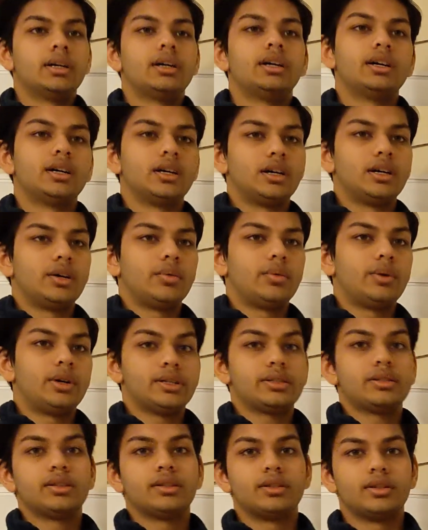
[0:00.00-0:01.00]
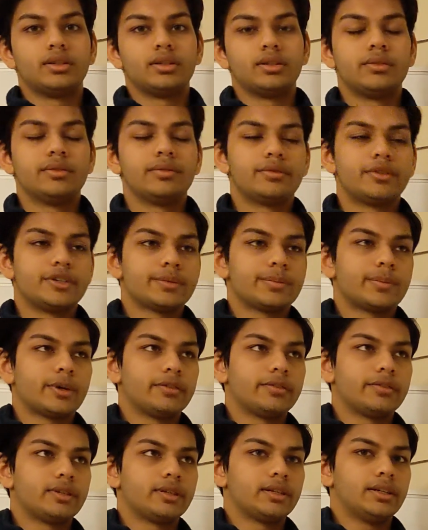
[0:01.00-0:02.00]
watch the first
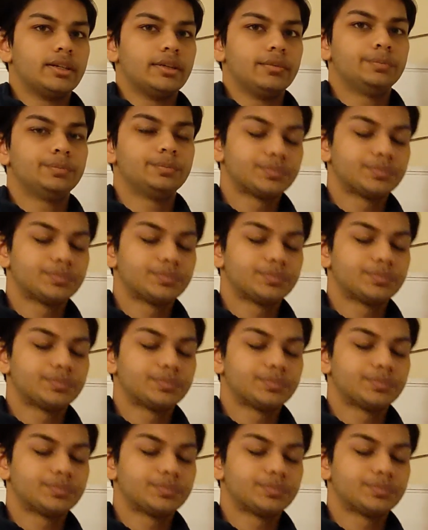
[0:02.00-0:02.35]
part of it again.